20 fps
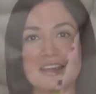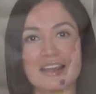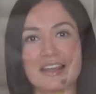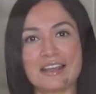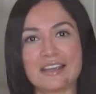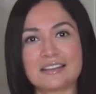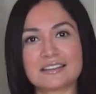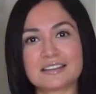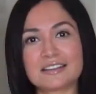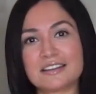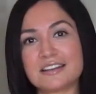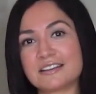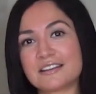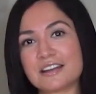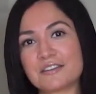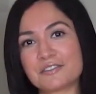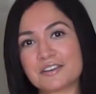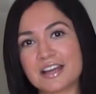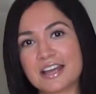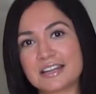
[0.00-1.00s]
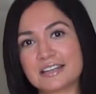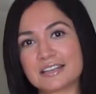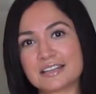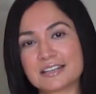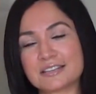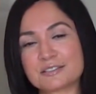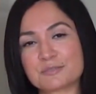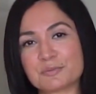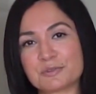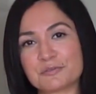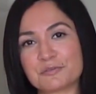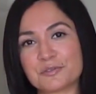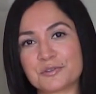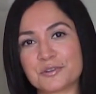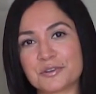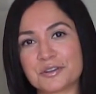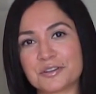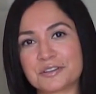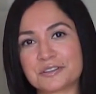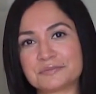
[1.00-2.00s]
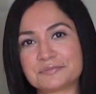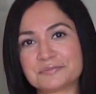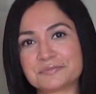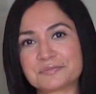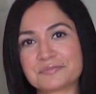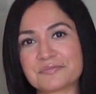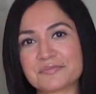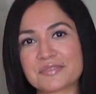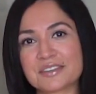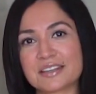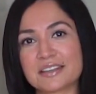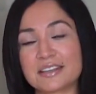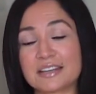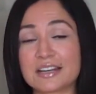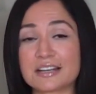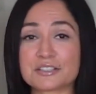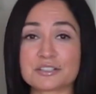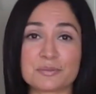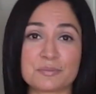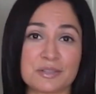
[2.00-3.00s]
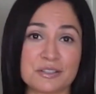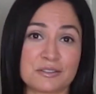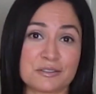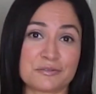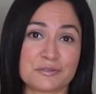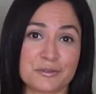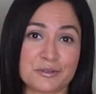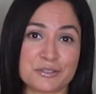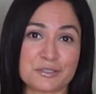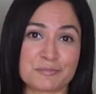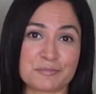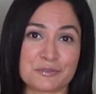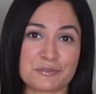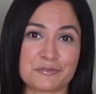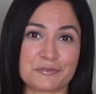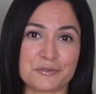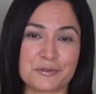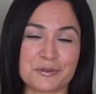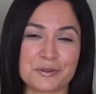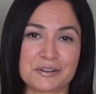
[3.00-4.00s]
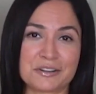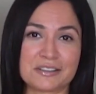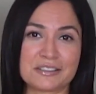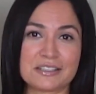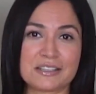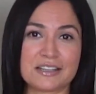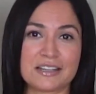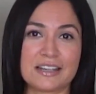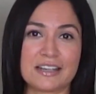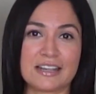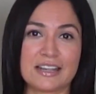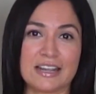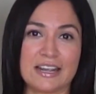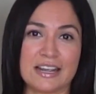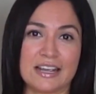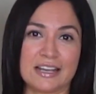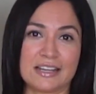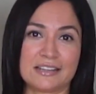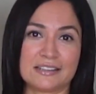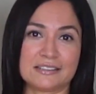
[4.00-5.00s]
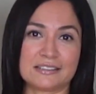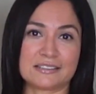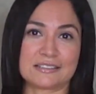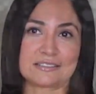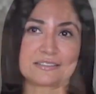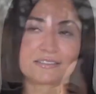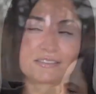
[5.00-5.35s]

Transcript: and he had never had kids before. He'd actually been divorced before, and